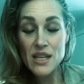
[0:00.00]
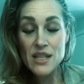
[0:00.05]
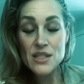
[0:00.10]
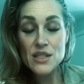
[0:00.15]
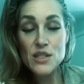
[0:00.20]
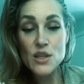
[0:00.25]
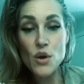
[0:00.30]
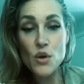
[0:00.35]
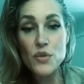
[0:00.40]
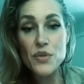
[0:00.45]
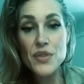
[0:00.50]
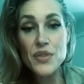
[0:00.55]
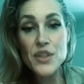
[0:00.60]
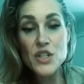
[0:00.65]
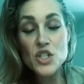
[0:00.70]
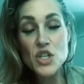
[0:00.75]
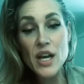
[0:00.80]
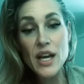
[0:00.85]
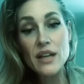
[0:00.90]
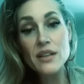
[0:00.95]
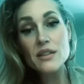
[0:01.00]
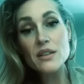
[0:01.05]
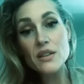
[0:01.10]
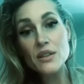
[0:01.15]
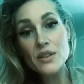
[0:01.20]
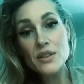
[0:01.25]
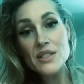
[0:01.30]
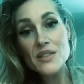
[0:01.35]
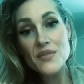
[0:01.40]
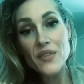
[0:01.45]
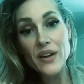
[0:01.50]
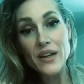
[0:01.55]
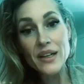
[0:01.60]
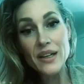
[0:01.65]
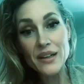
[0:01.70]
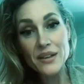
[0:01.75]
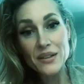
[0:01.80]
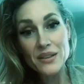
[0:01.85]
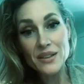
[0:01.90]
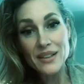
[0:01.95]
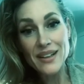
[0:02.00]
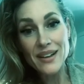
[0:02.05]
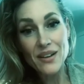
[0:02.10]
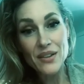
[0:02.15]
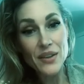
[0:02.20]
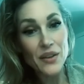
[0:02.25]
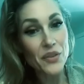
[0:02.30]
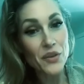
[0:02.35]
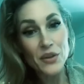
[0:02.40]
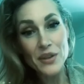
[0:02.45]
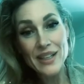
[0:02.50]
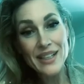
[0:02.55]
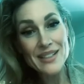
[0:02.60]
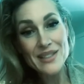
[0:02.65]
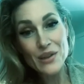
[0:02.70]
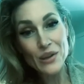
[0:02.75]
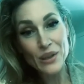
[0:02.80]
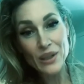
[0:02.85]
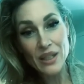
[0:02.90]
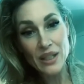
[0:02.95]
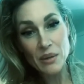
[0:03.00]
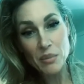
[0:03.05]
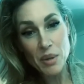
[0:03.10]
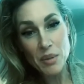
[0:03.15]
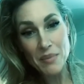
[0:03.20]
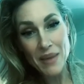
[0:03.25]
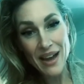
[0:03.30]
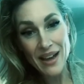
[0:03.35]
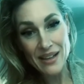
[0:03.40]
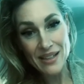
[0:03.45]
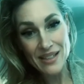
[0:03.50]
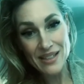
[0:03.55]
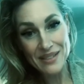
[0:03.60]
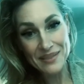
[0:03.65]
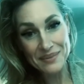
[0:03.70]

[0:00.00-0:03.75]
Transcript: So the child learns very early on that their needs aren't going to be met.